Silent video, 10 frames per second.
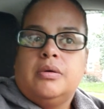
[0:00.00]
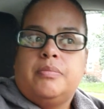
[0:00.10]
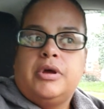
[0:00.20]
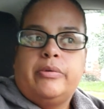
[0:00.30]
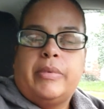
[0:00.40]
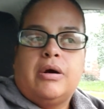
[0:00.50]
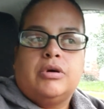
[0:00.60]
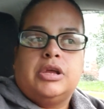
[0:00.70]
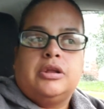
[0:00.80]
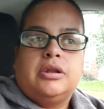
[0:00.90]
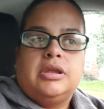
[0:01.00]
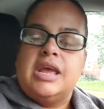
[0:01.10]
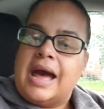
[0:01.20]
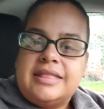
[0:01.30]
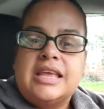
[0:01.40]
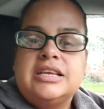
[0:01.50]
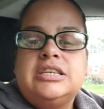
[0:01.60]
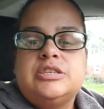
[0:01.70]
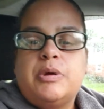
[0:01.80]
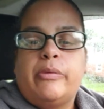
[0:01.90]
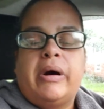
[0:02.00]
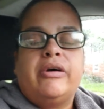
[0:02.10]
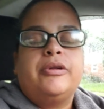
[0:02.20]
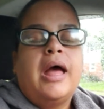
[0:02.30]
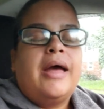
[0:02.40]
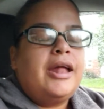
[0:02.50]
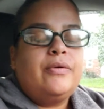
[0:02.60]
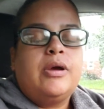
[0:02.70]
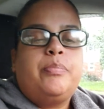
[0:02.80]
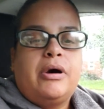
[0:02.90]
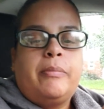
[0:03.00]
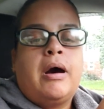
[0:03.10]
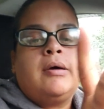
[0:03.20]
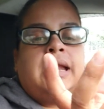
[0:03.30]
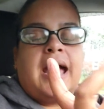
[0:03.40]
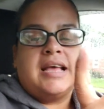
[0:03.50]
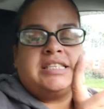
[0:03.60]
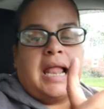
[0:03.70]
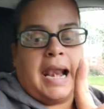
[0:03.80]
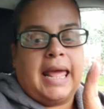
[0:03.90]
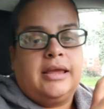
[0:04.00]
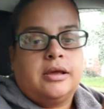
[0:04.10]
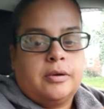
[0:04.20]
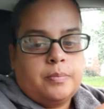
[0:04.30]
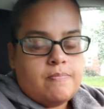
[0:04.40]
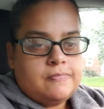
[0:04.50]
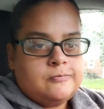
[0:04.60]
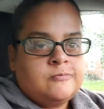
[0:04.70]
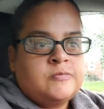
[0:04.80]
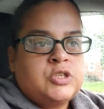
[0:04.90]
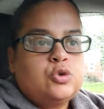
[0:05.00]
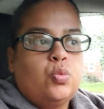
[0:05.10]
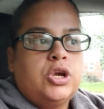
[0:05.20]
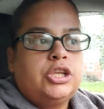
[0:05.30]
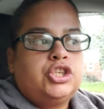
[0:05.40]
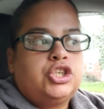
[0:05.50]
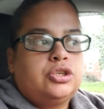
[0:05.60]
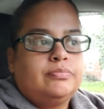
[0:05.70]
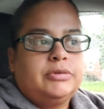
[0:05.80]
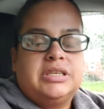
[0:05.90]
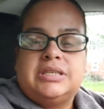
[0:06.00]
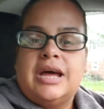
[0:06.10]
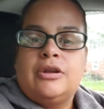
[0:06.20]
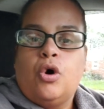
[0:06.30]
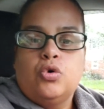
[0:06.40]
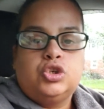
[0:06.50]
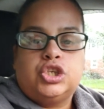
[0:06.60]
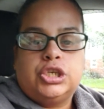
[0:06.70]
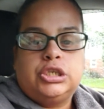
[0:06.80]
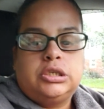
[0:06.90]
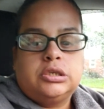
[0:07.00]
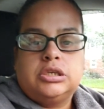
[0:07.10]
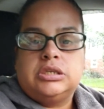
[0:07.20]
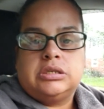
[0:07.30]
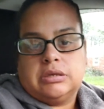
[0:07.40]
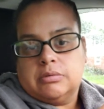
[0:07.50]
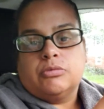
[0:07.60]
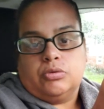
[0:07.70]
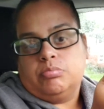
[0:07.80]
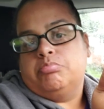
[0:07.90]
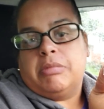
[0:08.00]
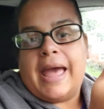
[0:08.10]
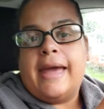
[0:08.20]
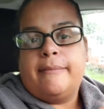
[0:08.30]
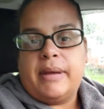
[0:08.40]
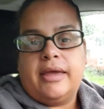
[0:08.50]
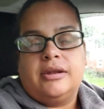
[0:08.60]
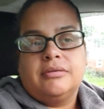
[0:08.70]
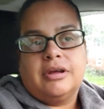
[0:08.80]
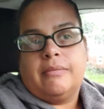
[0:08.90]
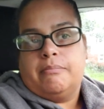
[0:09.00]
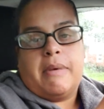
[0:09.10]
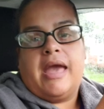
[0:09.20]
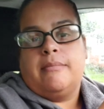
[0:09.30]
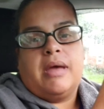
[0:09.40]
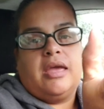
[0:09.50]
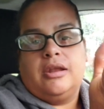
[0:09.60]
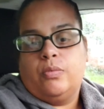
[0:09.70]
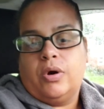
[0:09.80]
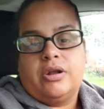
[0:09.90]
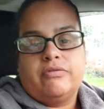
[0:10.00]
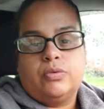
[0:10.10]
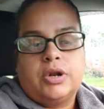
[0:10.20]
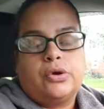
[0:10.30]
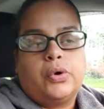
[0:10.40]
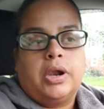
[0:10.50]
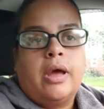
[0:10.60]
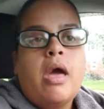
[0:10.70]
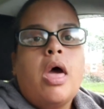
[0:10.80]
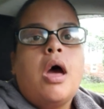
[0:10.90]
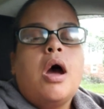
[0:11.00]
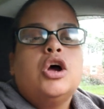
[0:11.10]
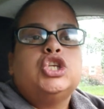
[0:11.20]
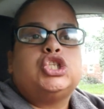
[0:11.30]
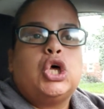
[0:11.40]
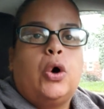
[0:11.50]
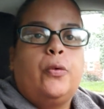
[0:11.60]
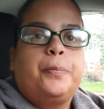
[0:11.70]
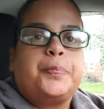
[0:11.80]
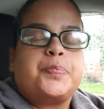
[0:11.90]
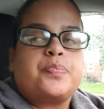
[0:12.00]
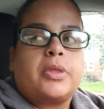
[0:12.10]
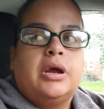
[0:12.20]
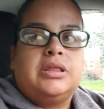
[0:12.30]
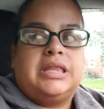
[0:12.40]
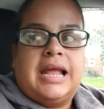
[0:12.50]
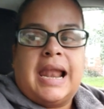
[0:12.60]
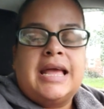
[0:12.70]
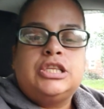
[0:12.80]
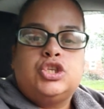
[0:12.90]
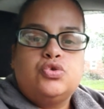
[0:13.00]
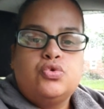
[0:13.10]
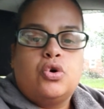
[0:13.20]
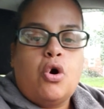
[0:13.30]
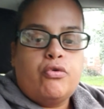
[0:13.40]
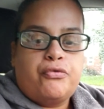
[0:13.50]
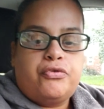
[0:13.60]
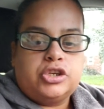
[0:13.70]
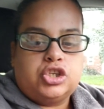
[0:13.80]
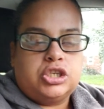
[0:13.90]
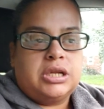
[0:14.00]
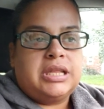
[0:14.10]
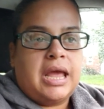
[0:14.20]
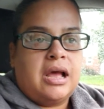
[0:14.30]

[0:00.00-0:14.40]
Bear Mountain, yeah, I think it is Bear Mountain. Anyway, Bear Mountain has a lake which is not oceaned, it's handmade, man-made, whatever you want to call it. So they like to go fishing and they